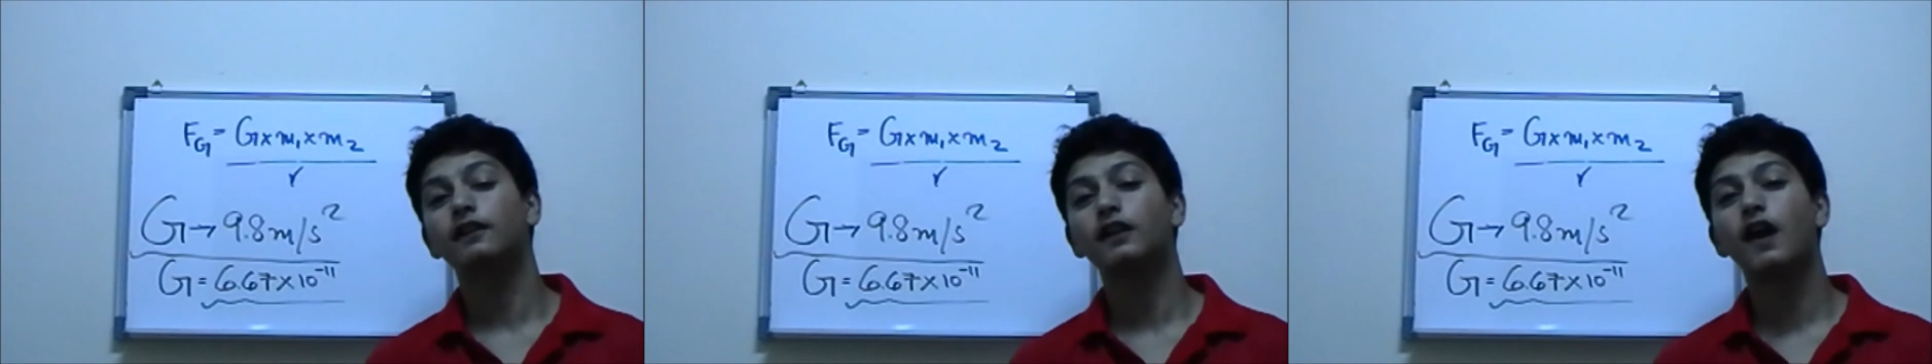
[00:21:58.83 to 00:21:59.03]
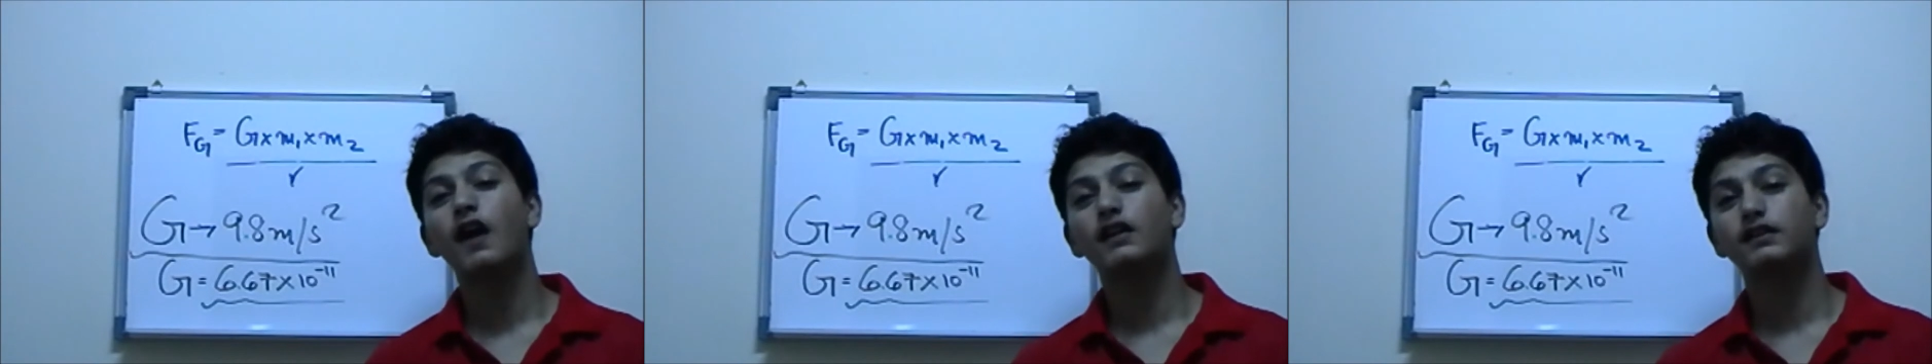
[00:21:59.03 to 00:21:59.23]

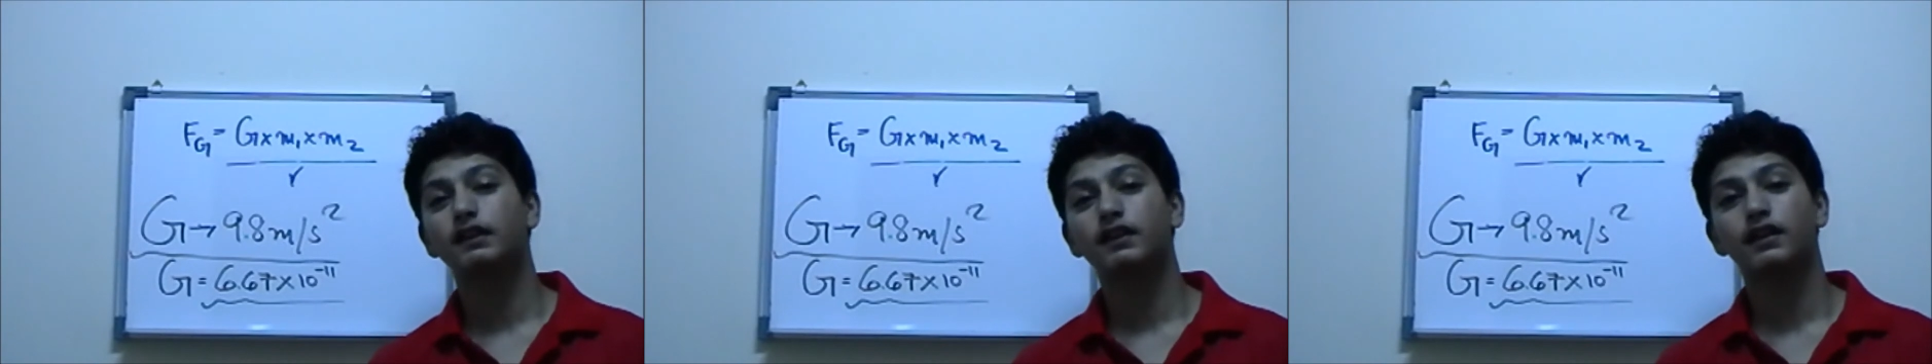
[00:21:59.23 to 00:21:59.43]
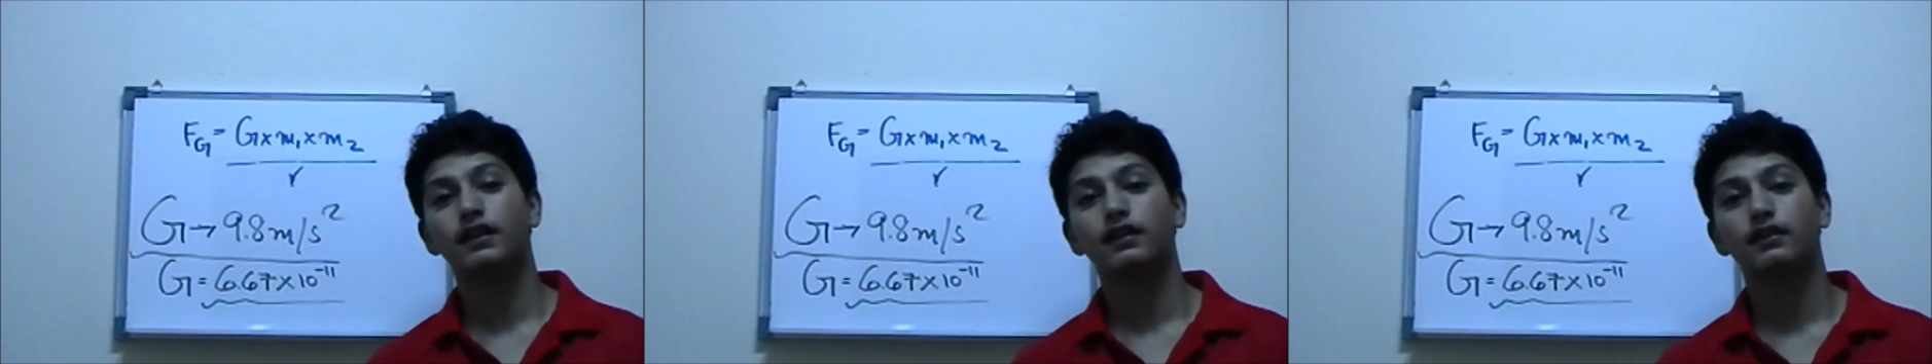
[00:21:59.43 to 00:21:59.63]

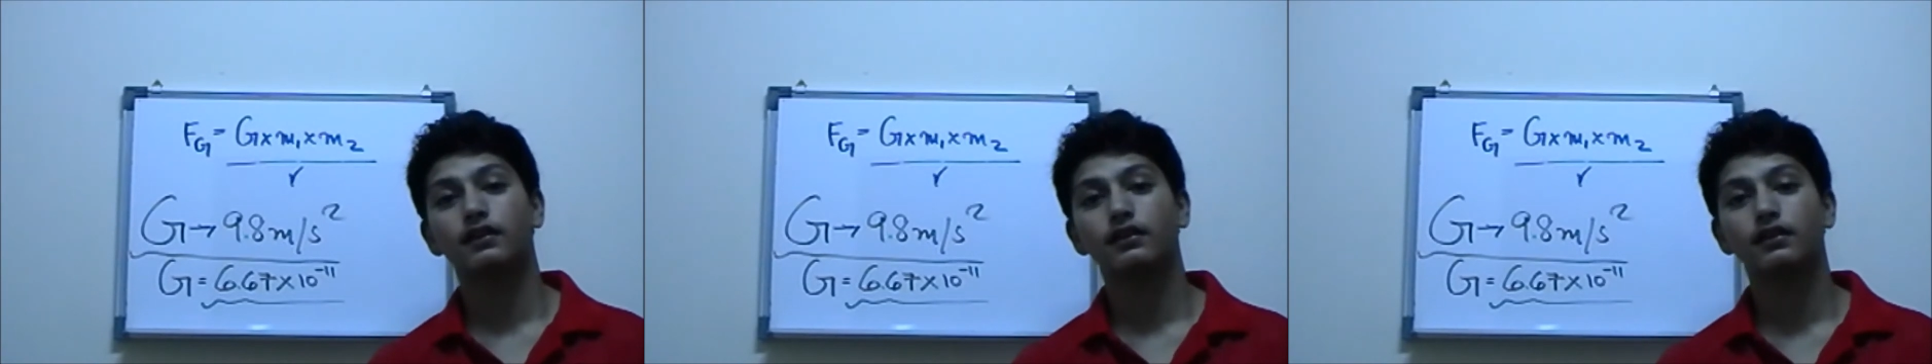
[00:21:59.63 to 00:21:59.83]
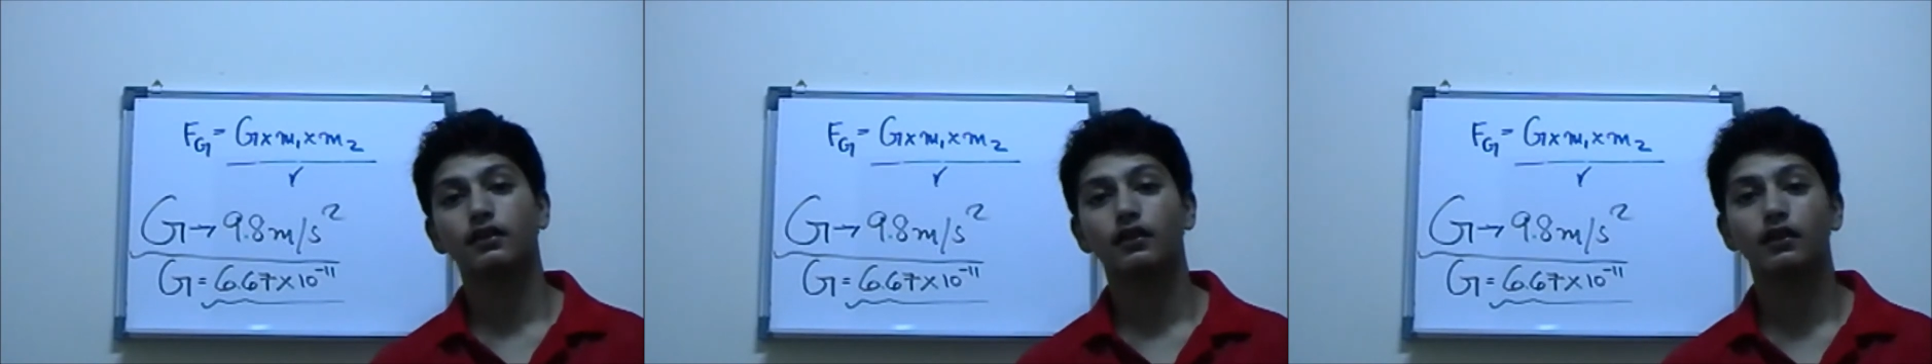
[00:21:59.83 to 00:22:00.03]
velocity
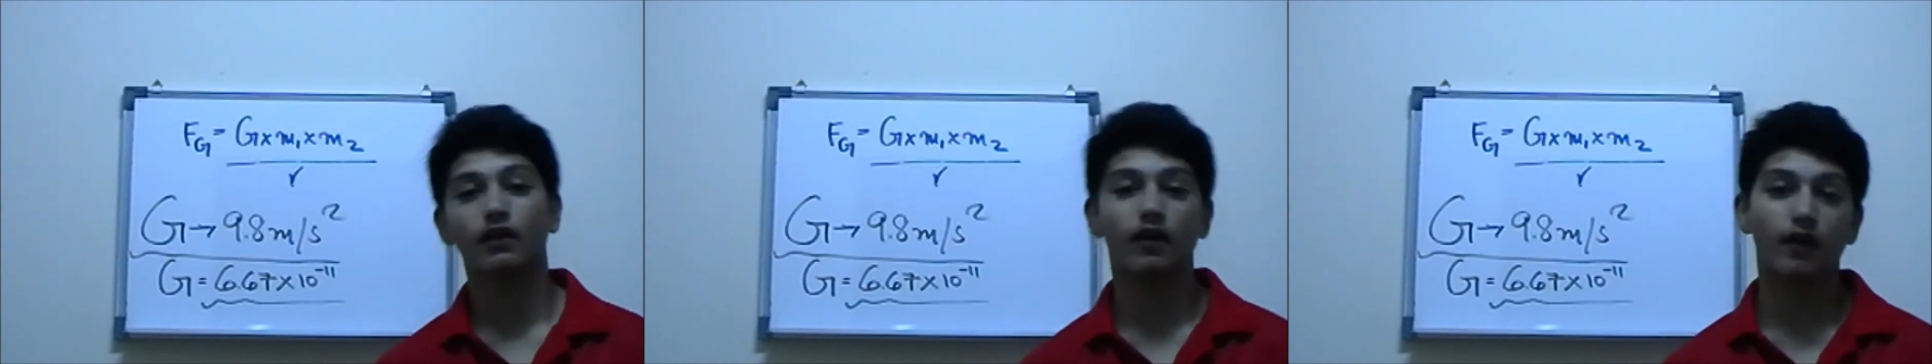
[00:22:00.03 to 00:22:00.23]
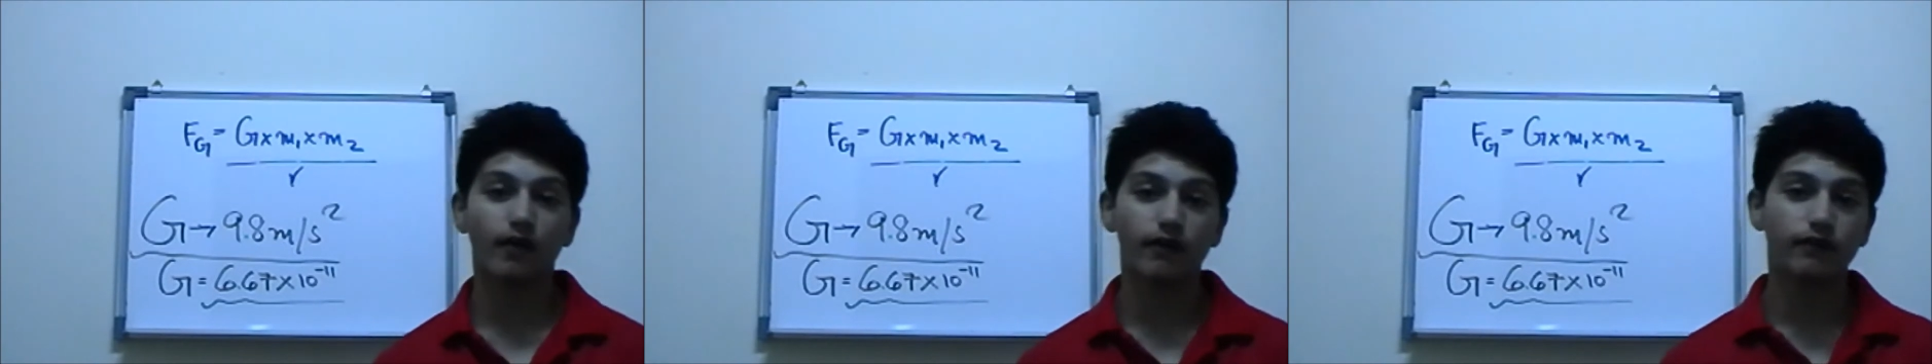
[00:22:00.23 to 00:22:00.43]

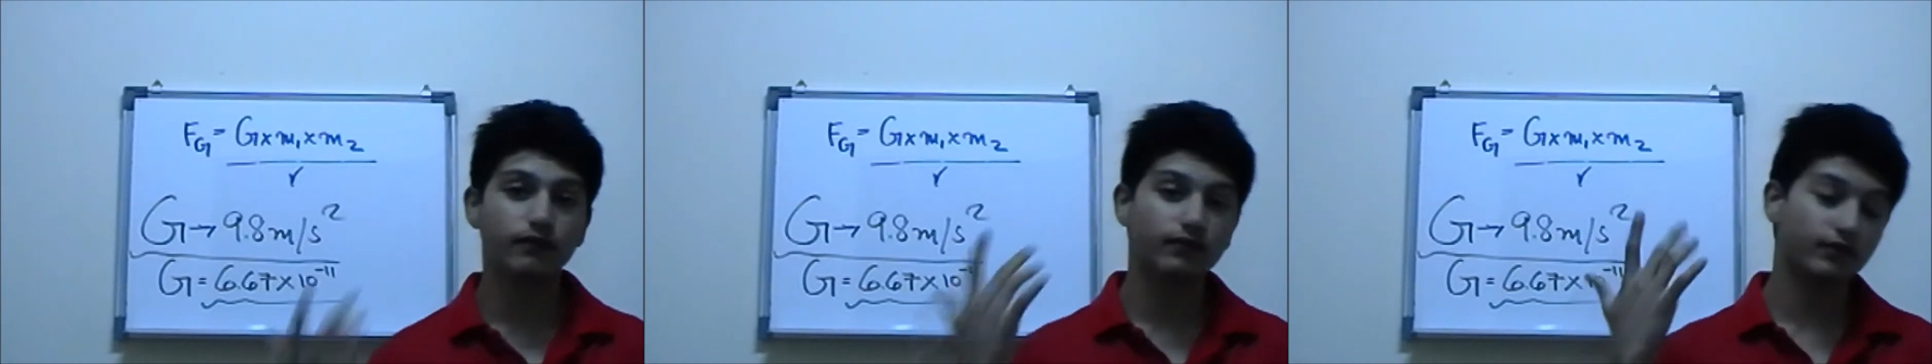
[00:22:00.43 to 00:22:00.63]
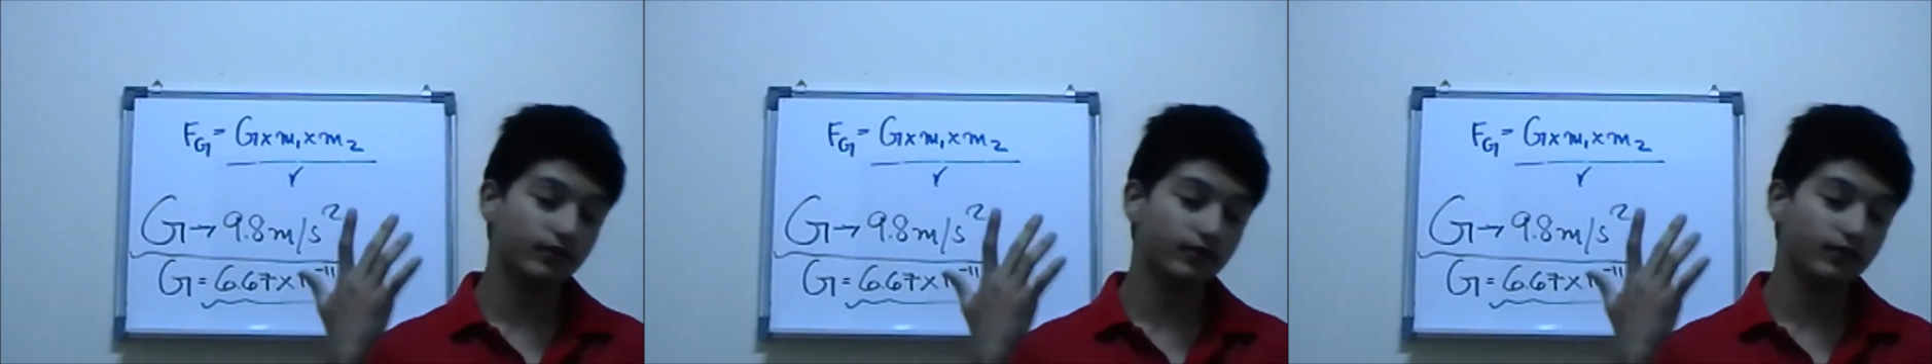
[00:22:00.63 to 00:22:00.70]
of